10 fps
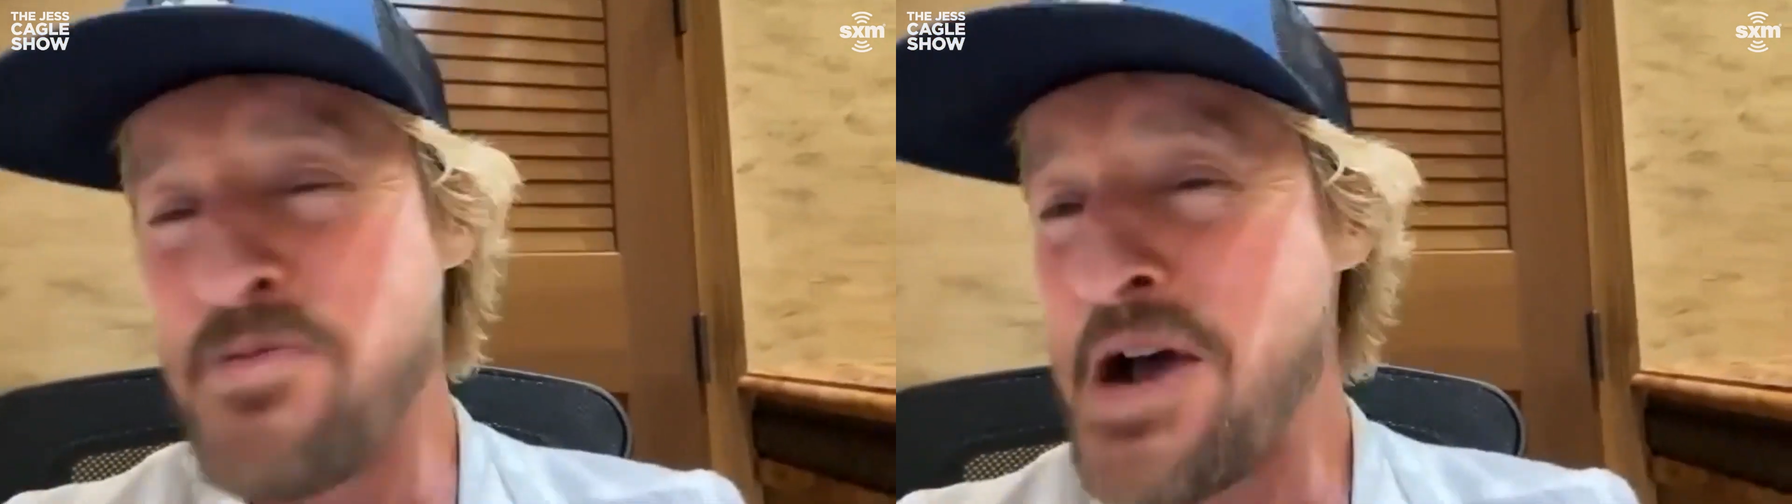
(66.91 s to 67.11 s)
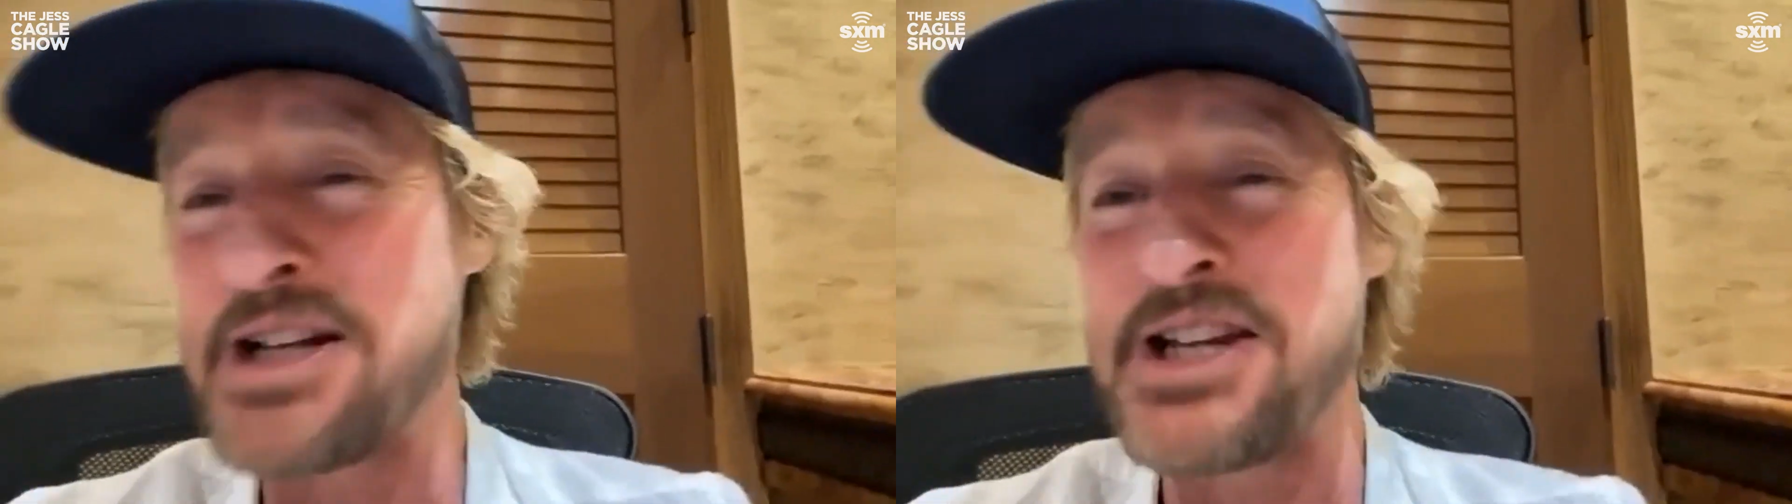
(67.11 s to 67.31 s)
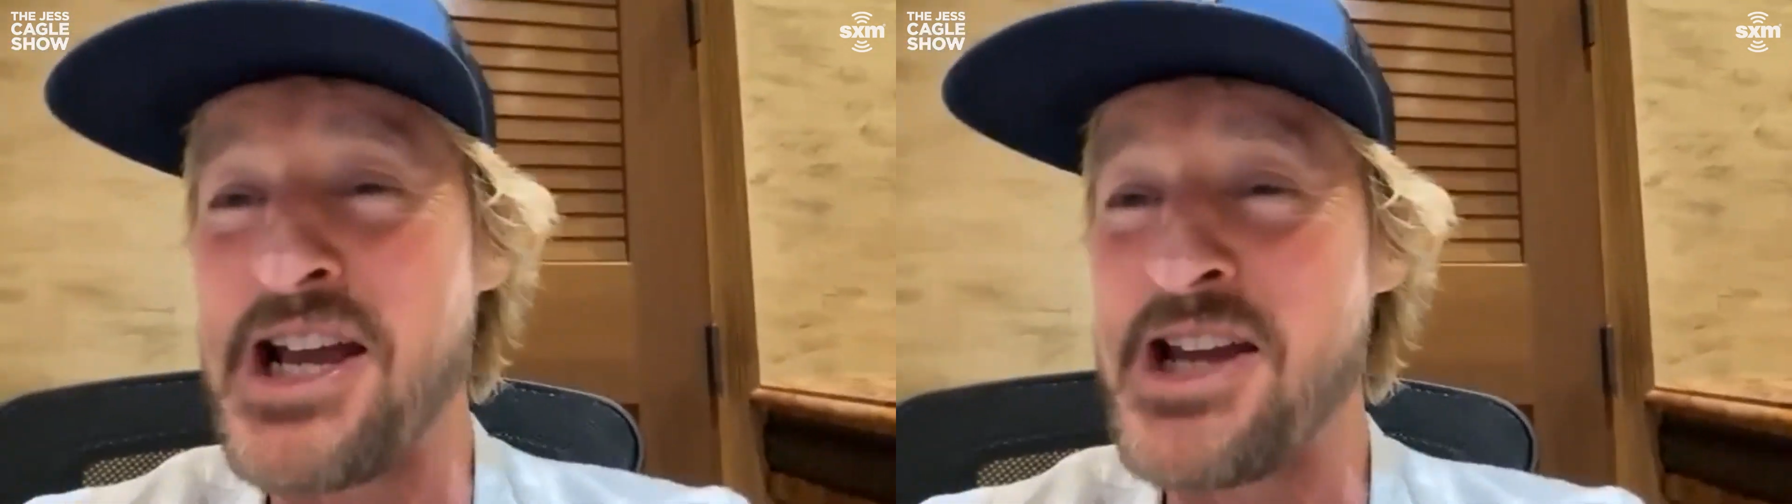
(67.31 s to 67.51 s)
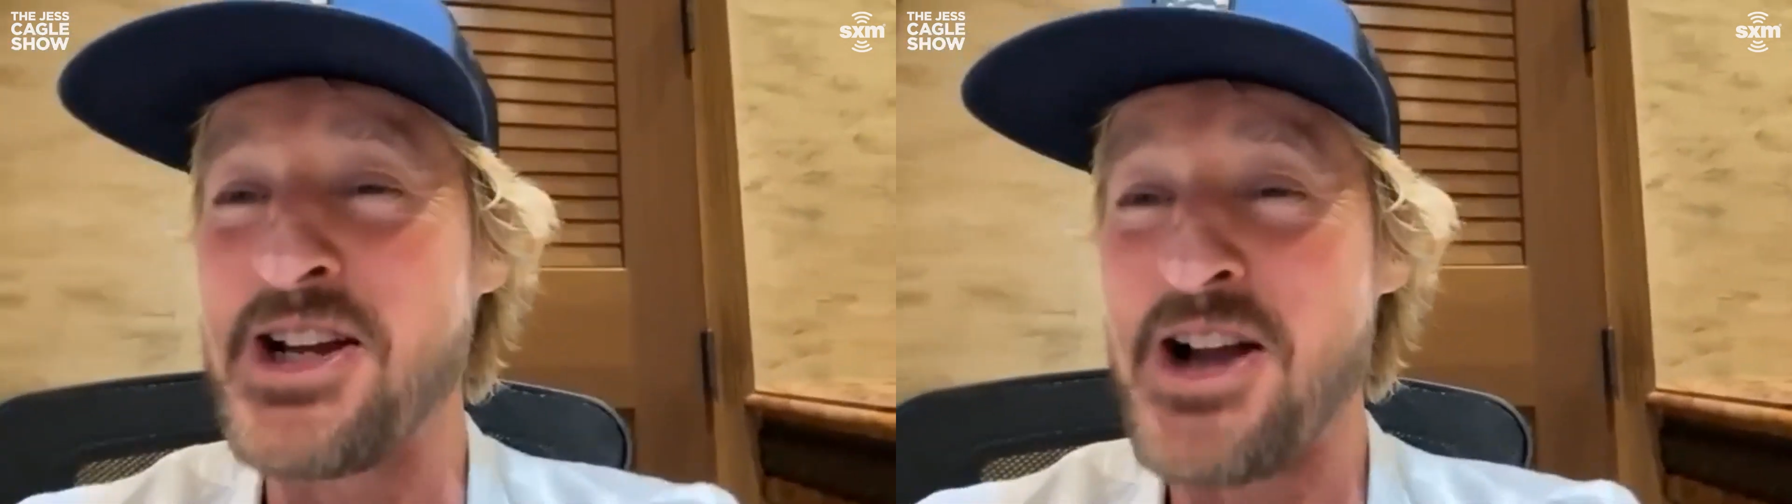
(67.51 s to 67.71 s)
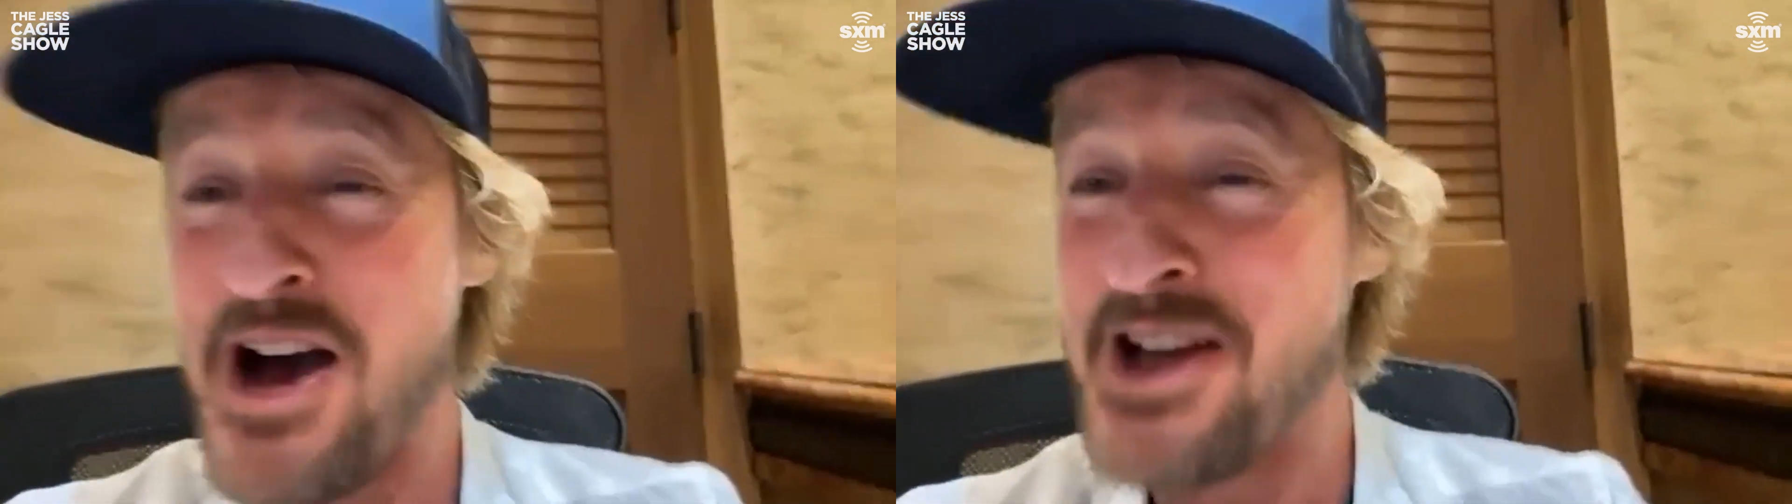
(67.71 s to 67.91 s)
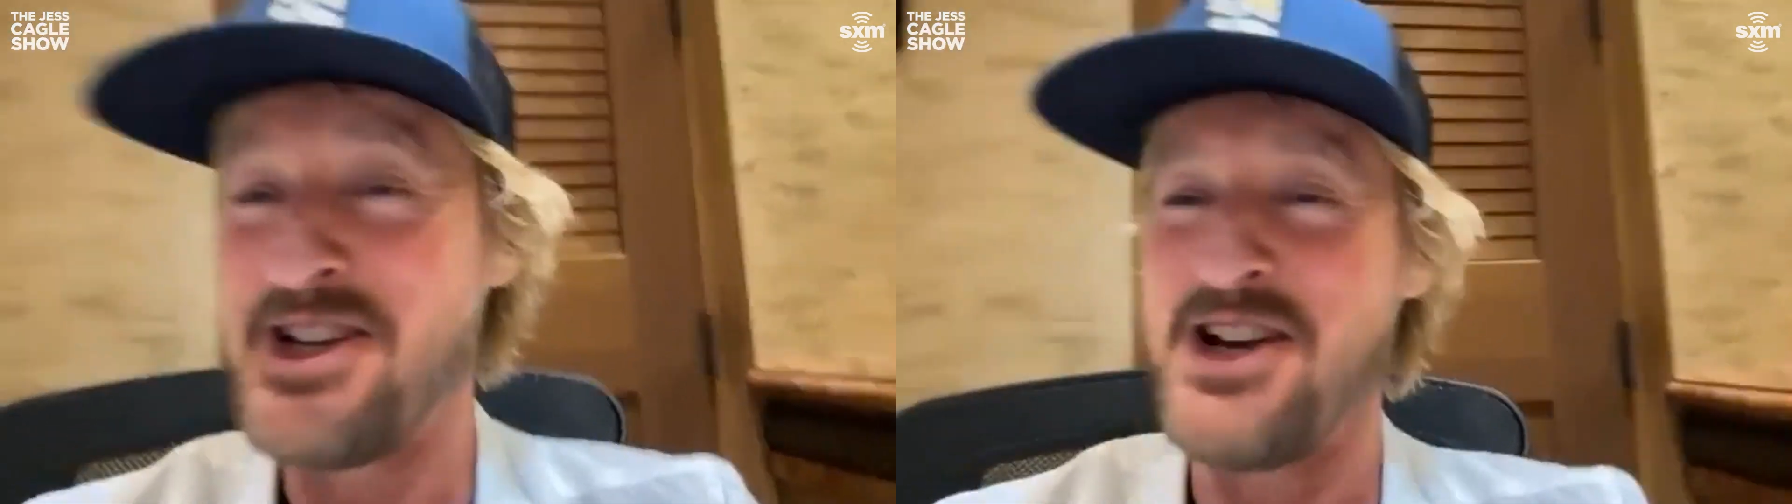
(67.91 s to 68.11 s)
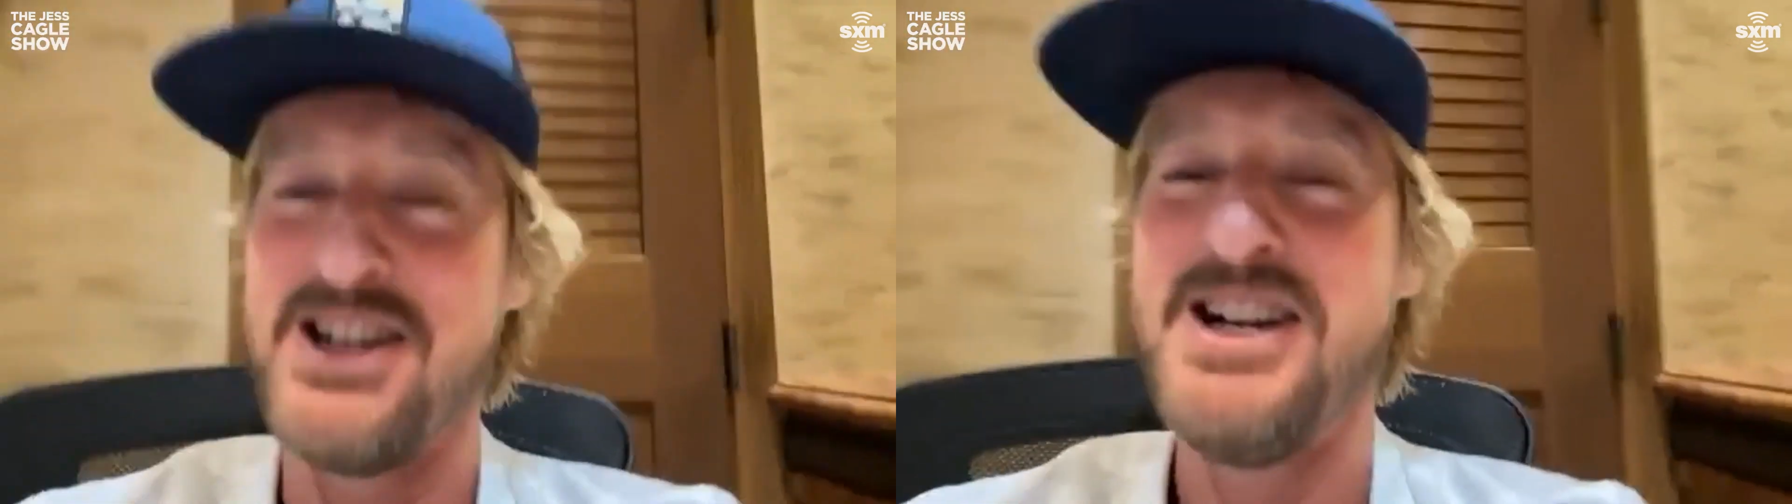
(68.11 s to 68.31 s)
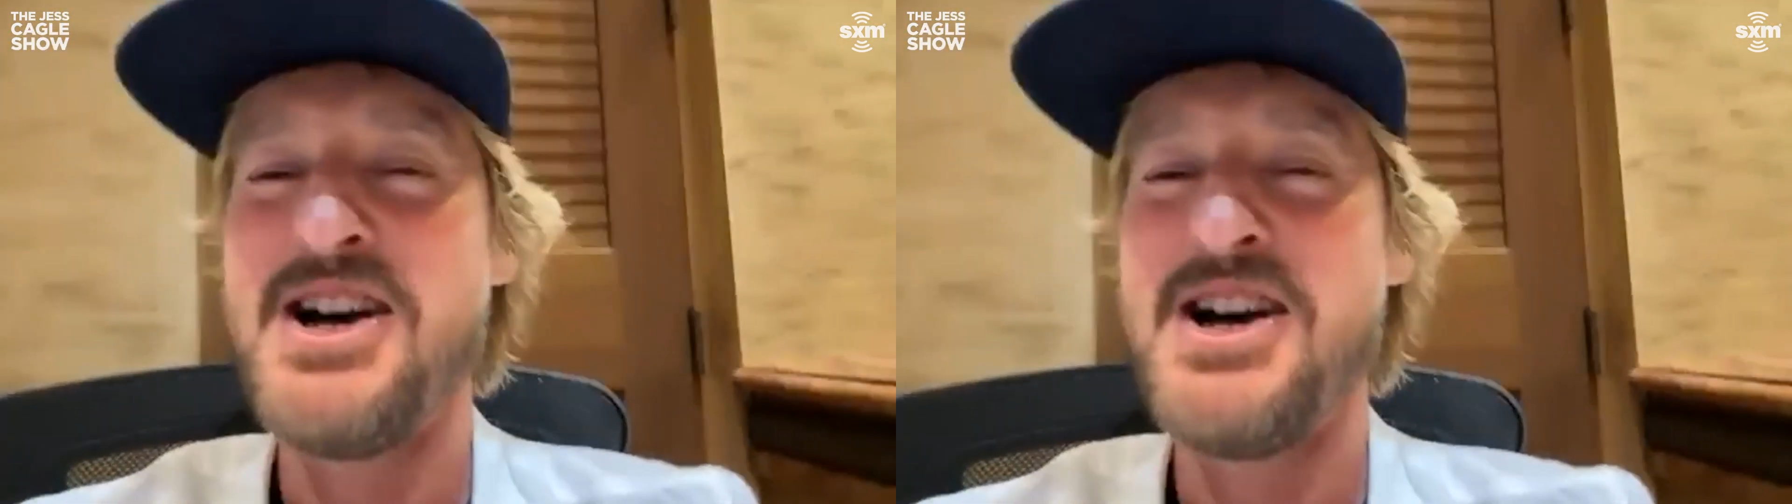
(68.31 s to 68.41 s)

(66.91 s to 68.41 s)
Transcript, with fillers: back to Anaconda.